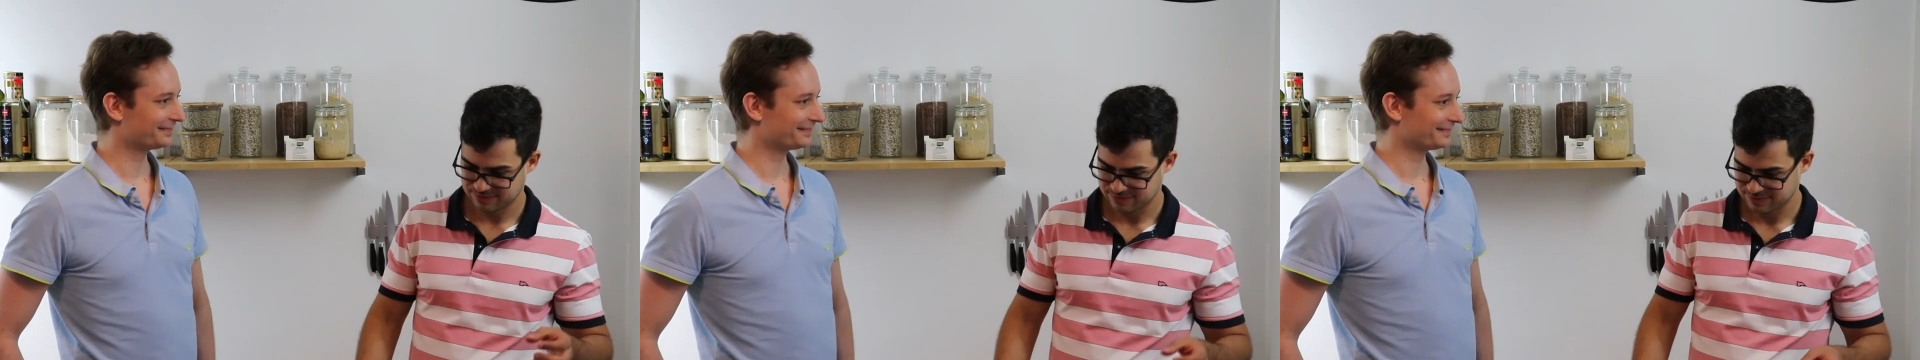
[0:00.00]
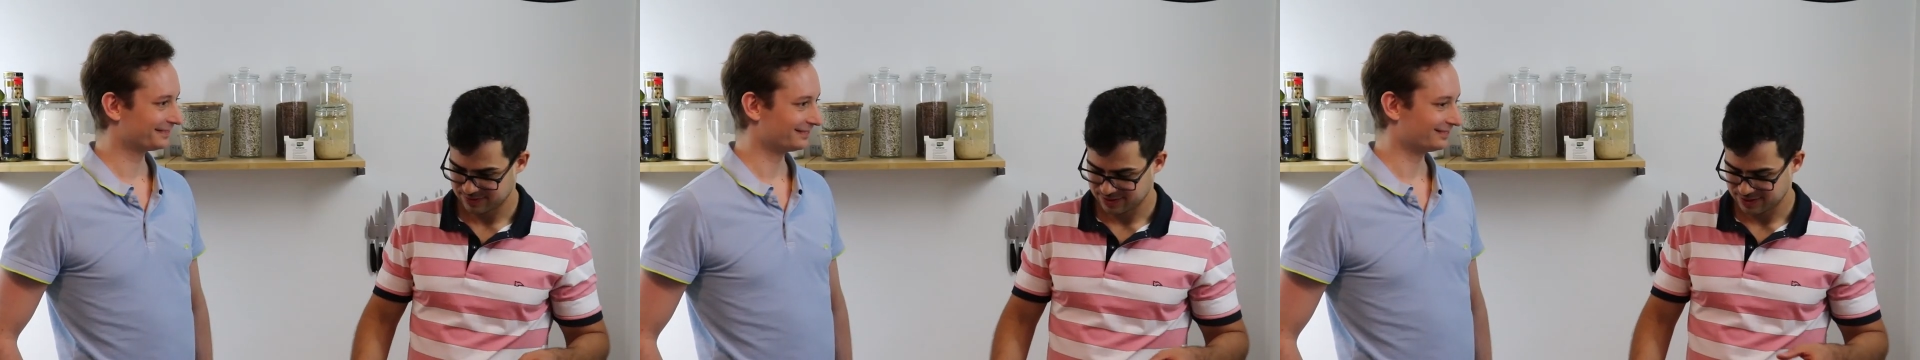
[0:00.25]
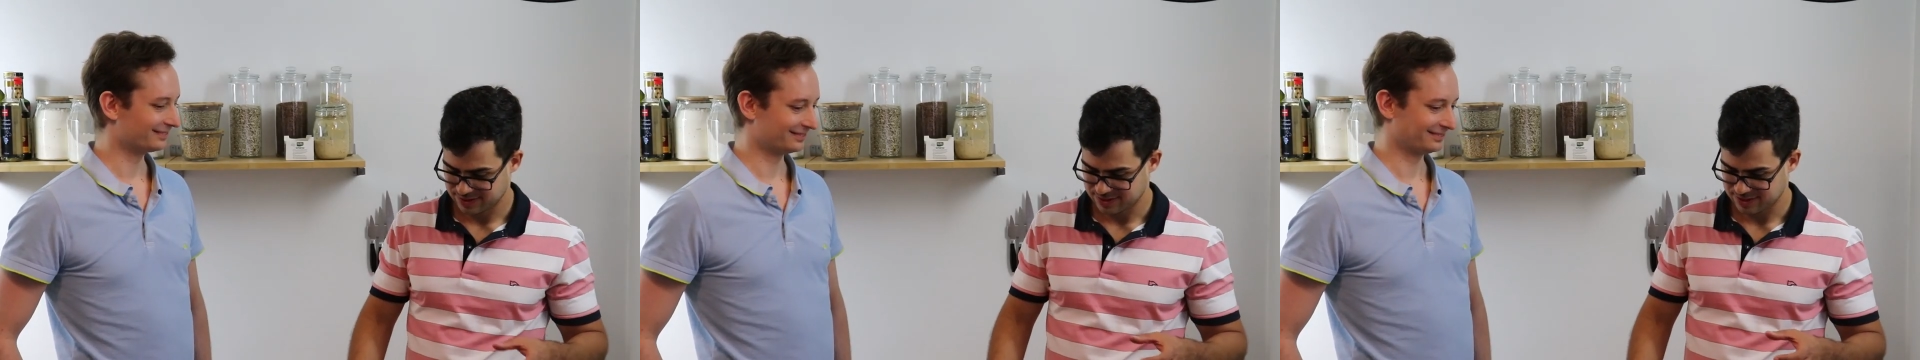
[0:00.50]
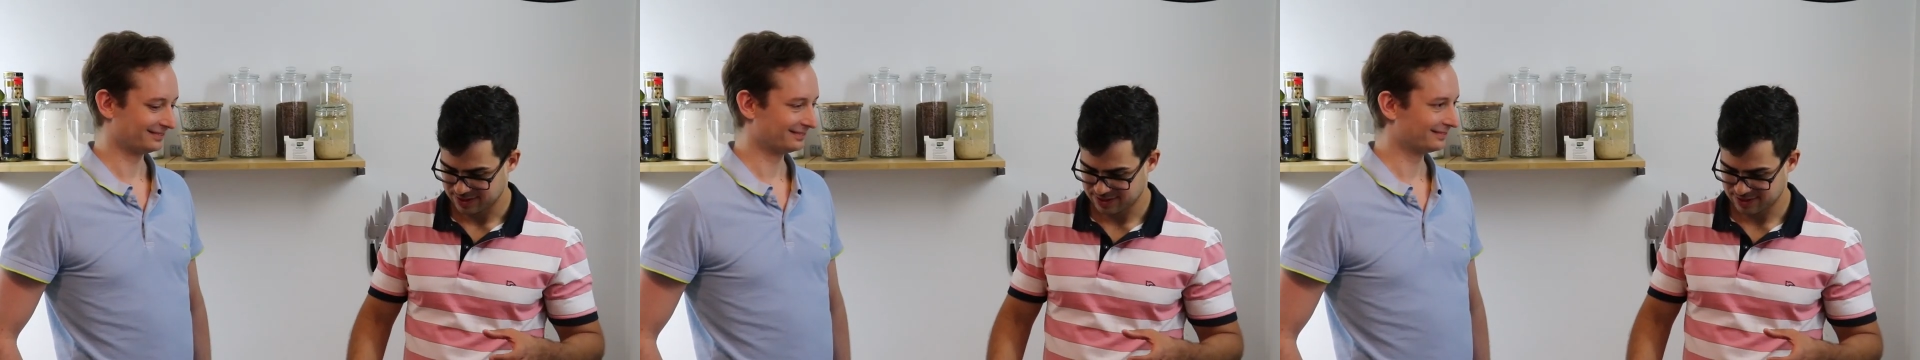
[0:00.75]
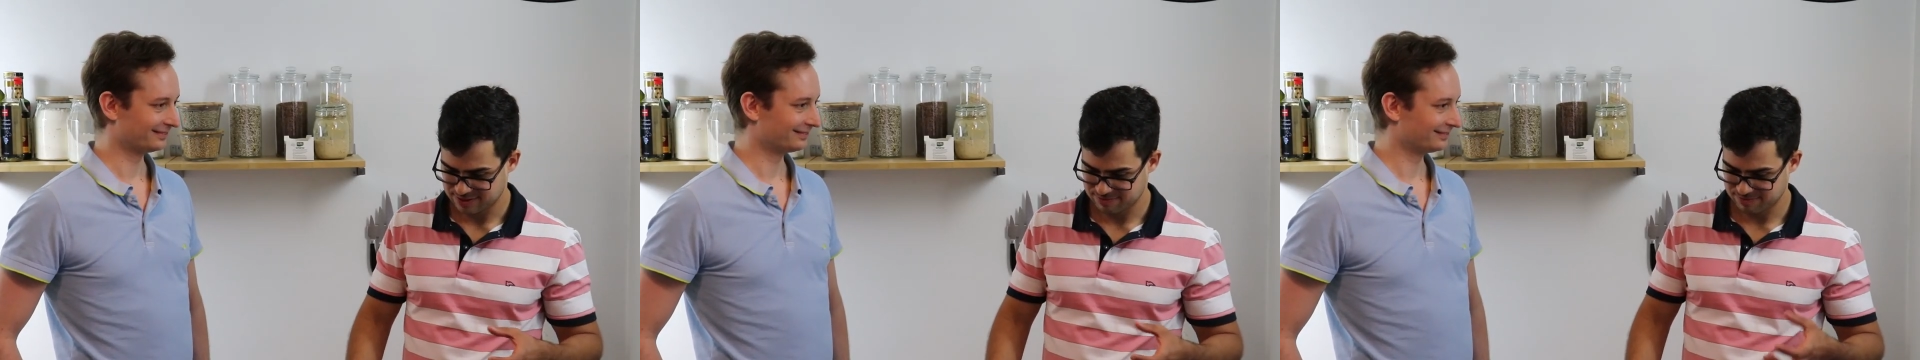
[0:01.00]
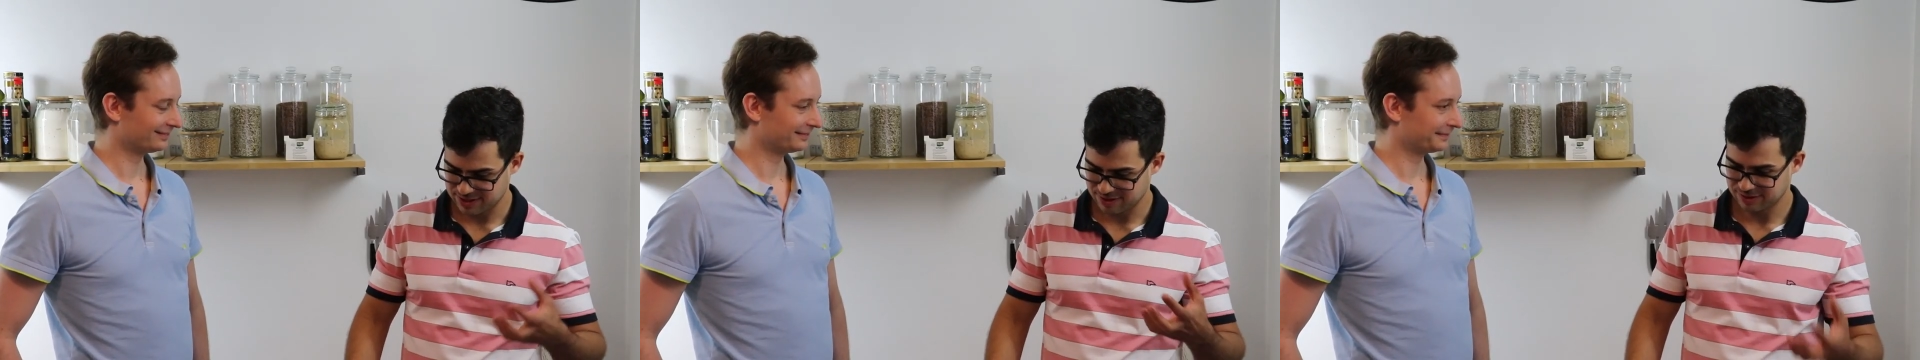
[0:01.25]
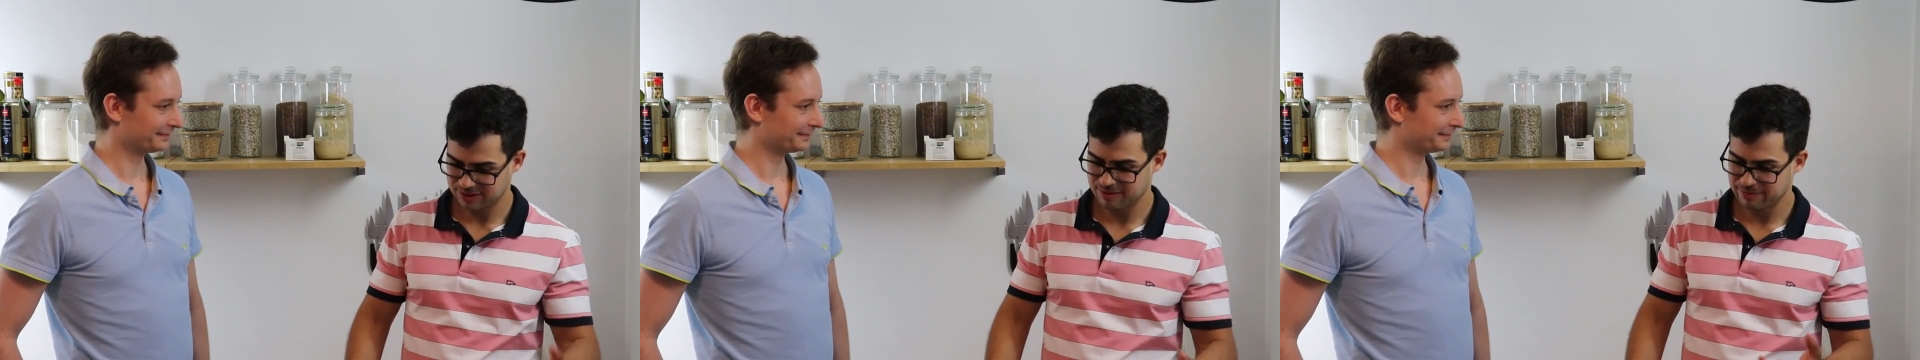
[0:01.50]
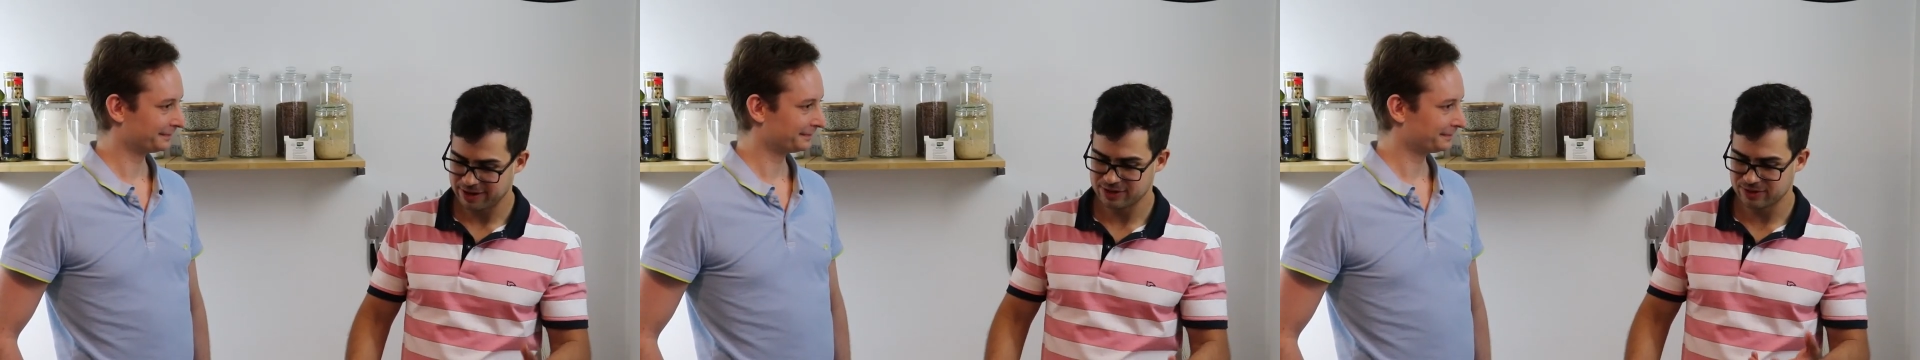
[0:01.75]
Speaker 1: -hmm. uh, middle
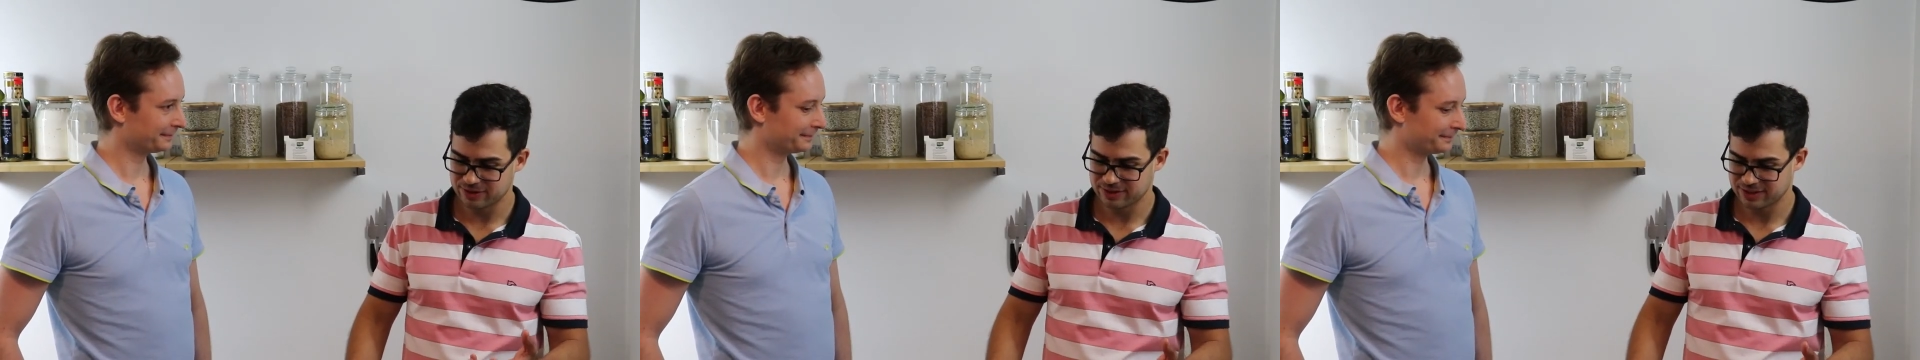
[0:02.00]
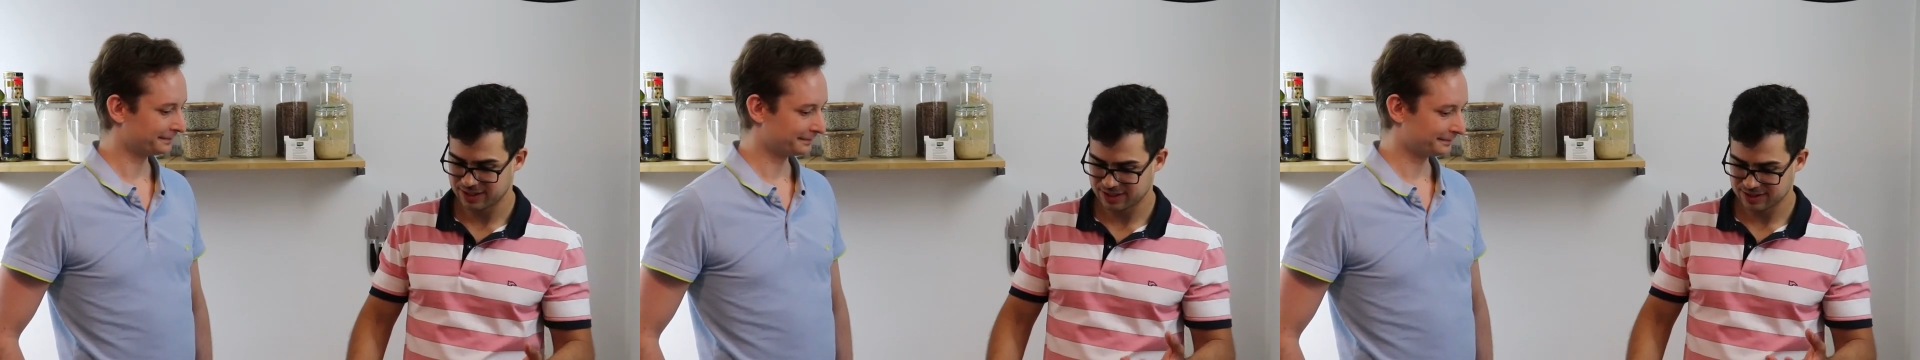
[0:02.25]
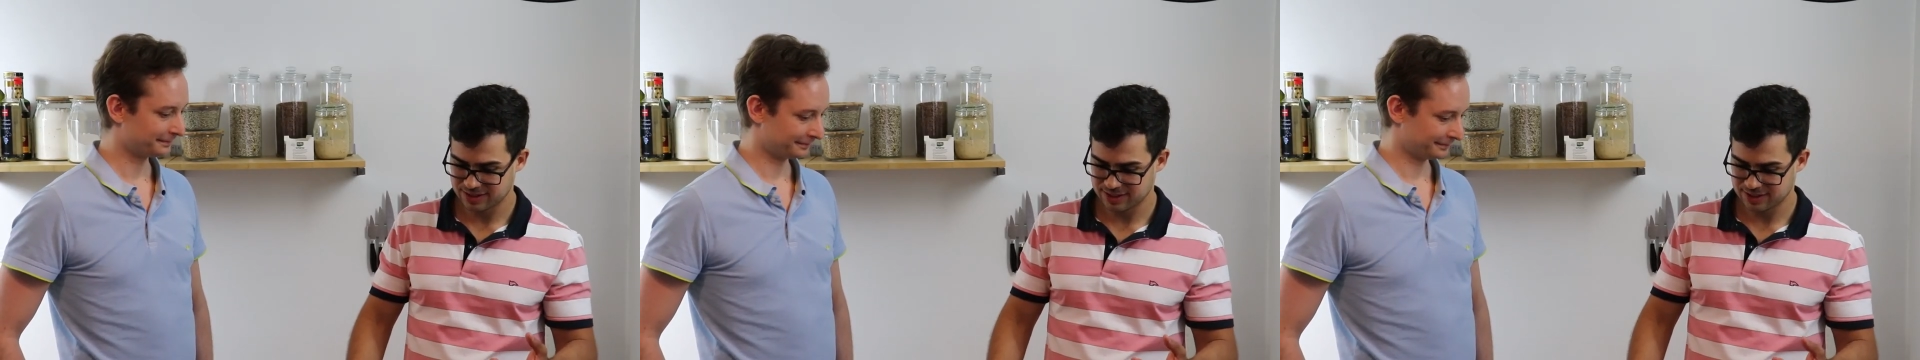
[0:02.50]
temperature and